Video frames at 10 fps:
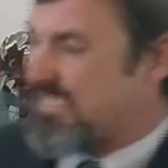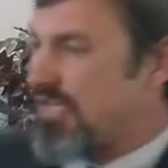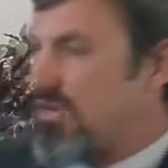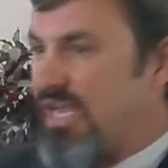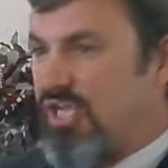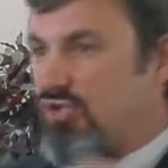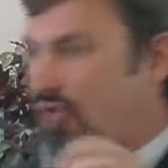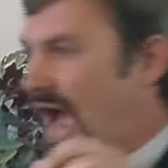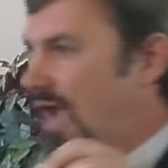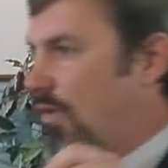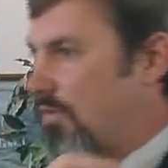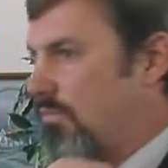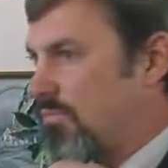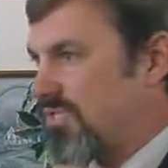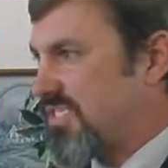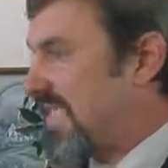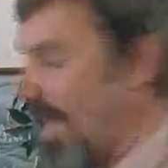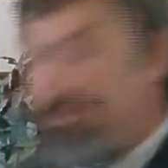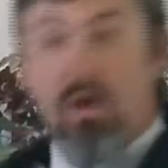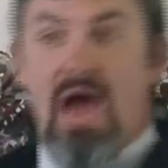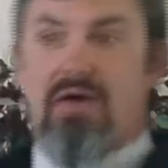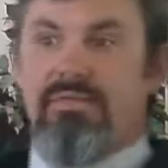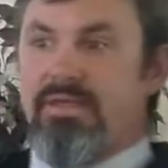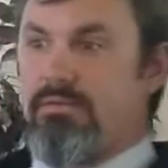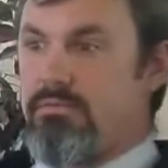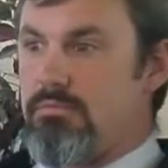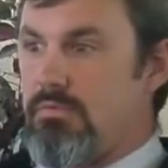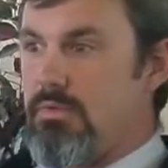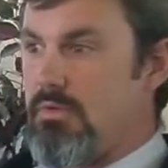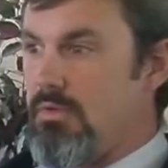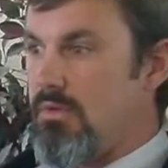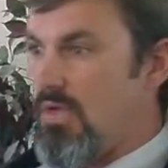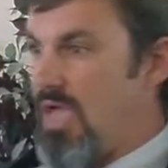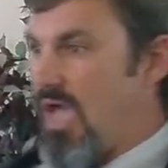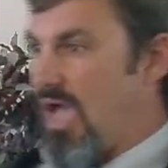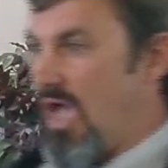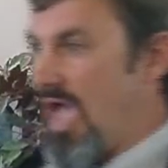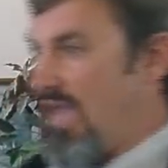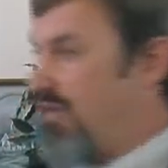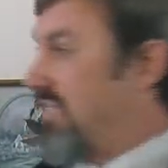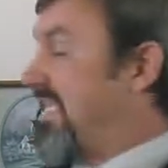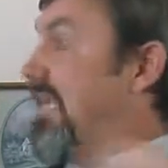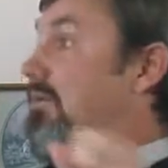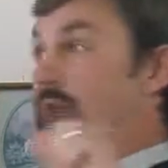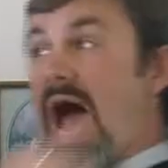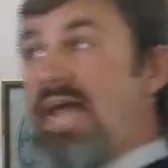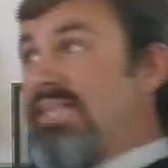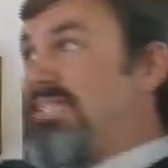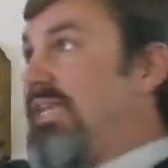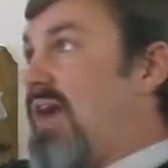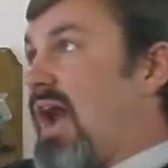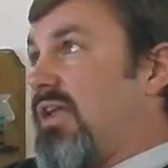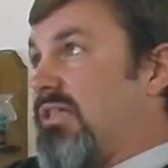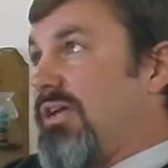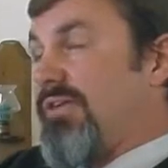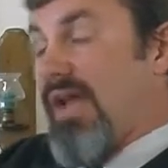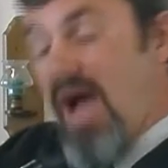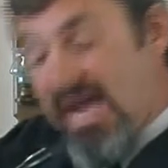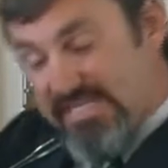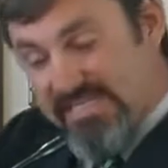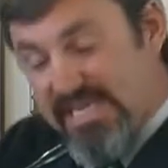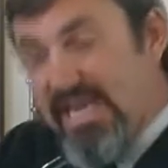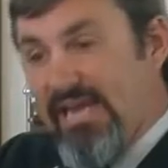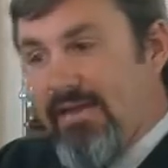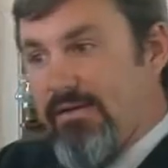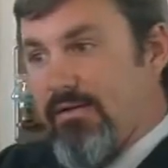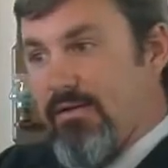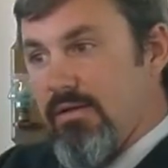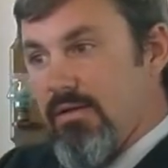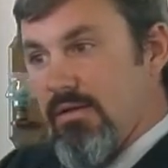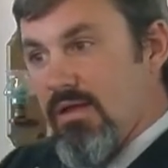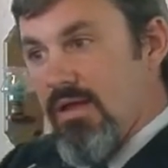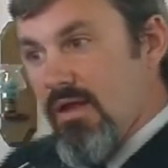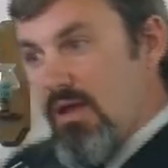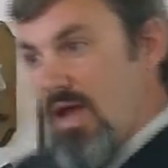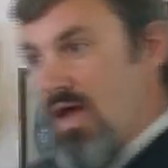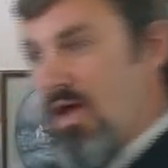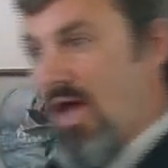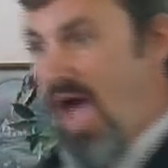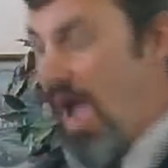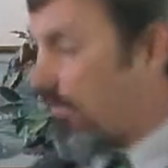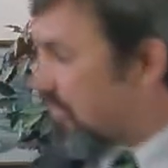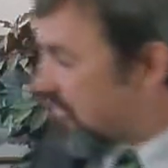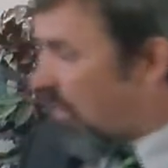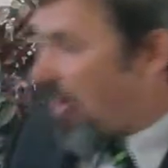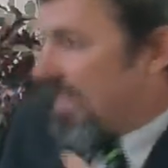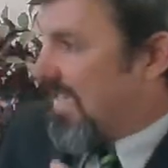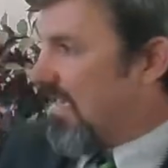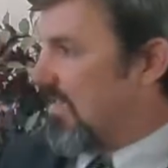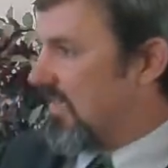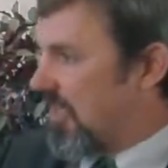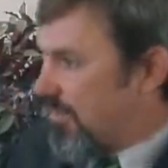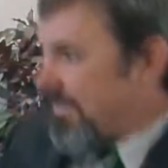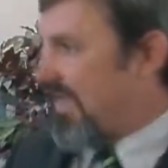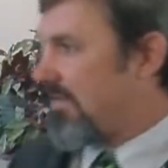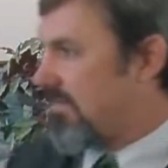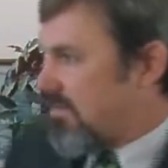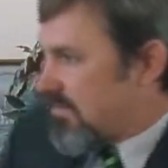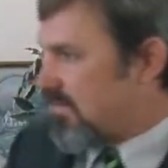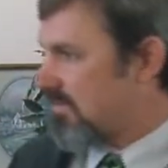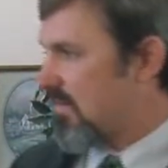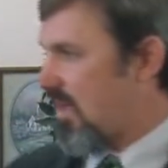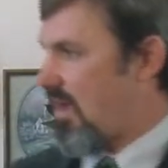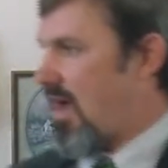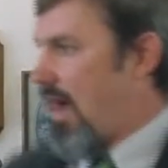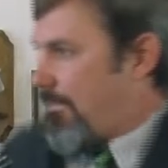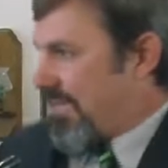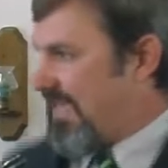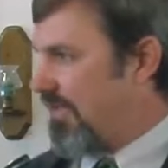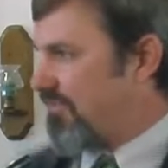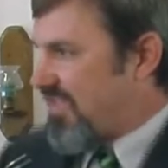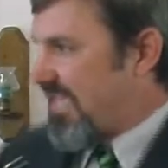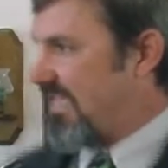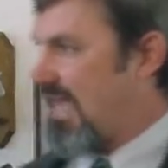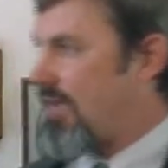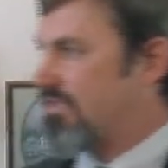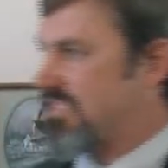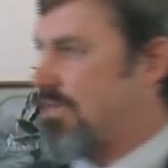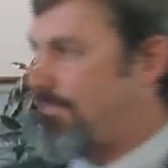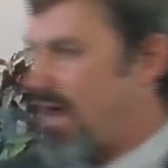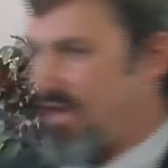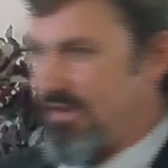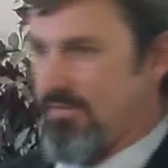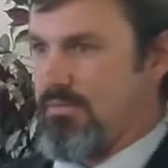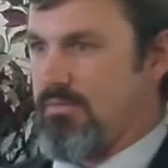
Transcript: clearly, a trial will snap you out of it. And you can see, well, I can see God clear now. I see. Yeah. I was starting to get a little bit mm-hmm. uppity here, thinking I was somebody.